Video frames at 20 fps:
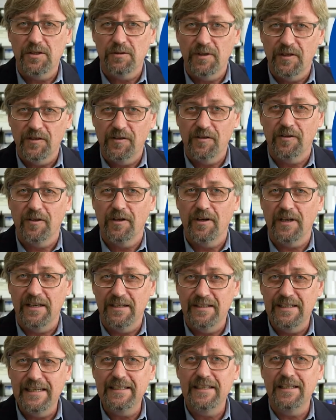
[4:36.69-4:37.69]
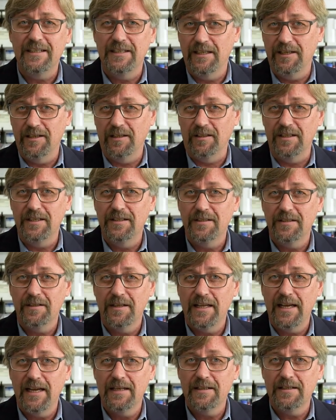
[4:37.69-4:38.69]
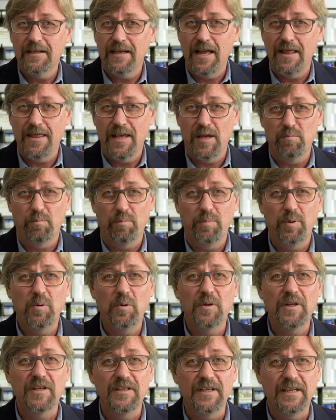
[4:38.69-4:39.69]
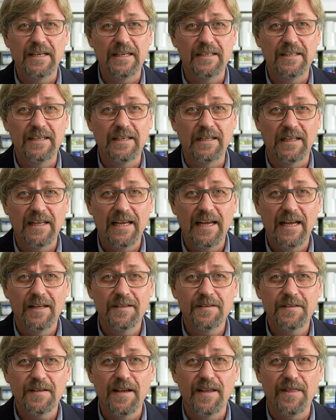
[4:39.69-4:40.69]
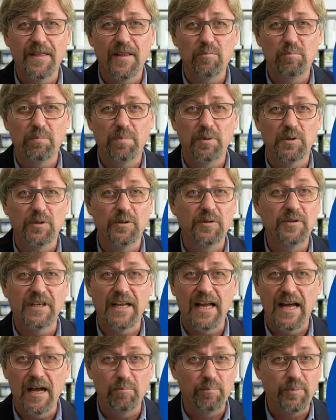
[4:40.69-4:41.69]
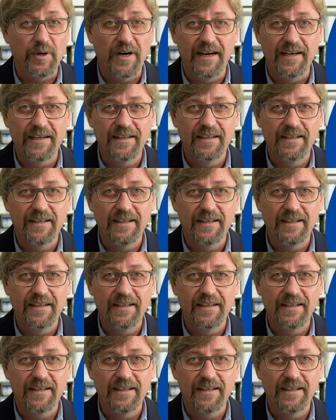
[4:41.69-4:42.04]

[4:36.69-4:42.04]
to insert a knitting needle into that and then pull the knitting needle out and the balloon can't break.